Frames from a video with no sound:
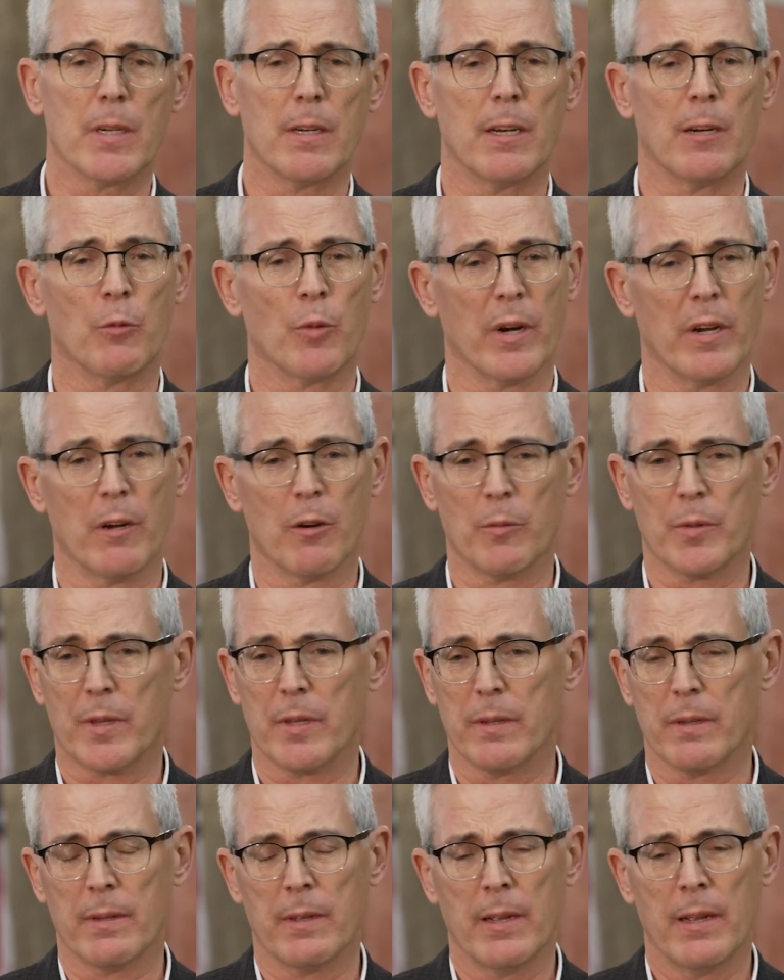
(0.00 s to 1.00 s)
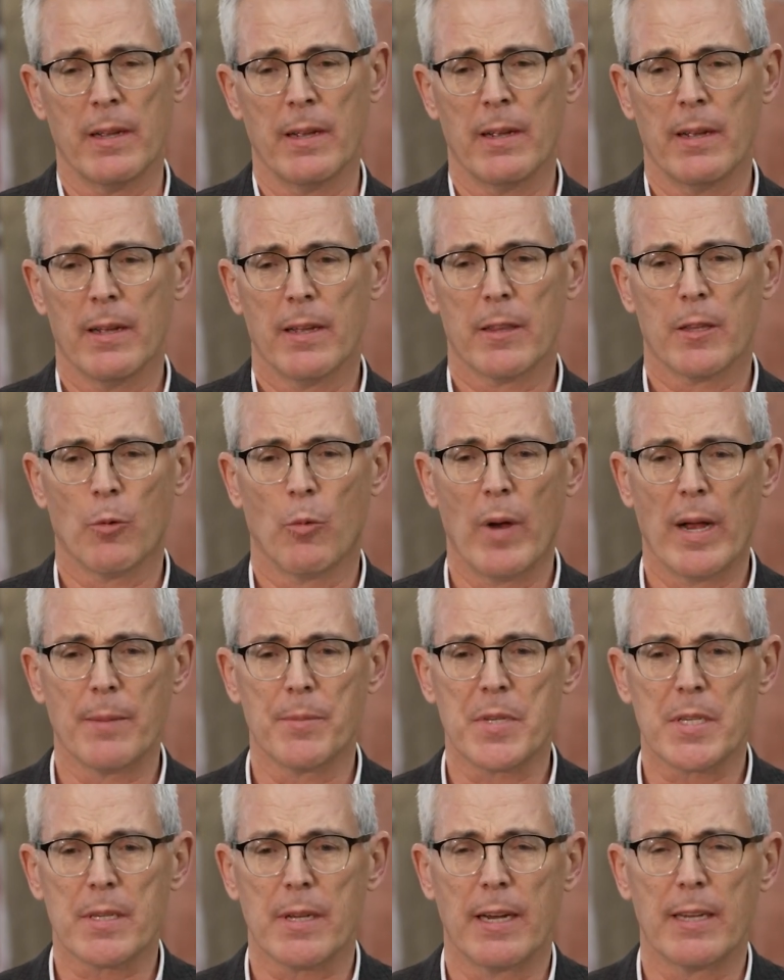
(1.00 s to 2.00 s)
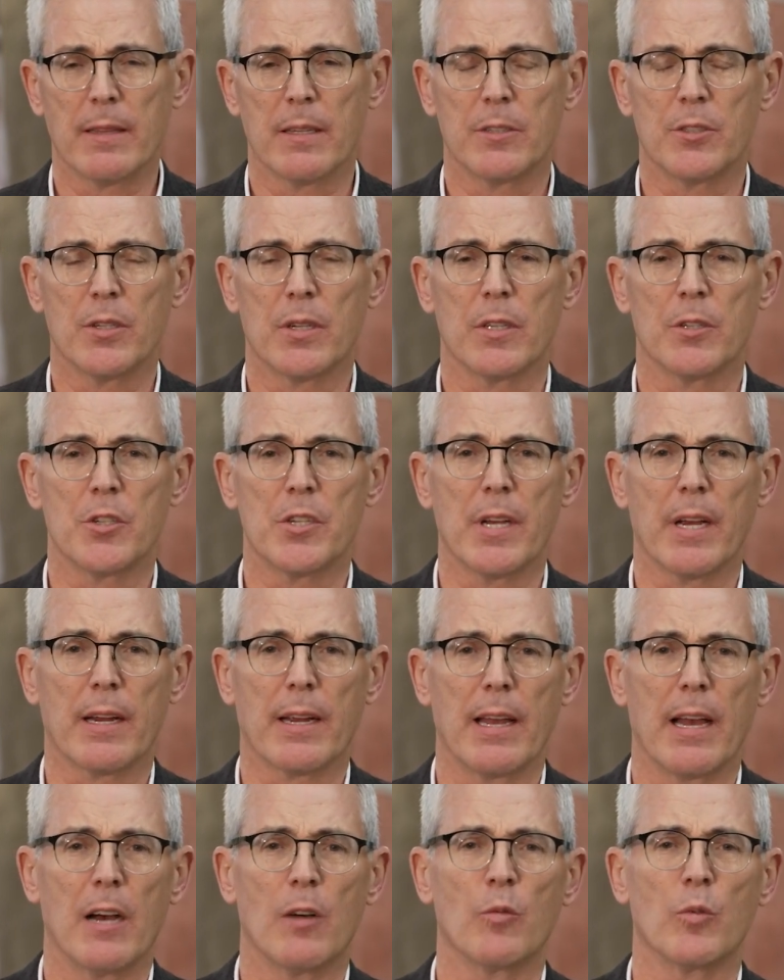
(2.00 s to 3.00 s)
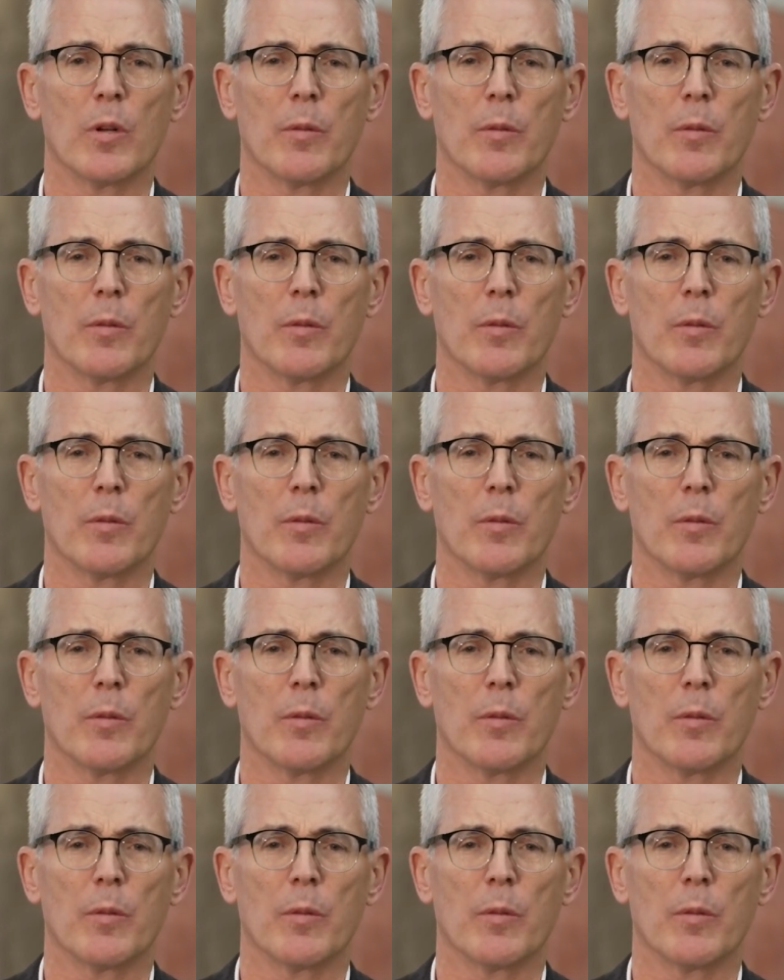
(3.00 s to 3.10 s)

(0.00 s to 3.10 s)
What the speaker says: We're here with the website that you can check out.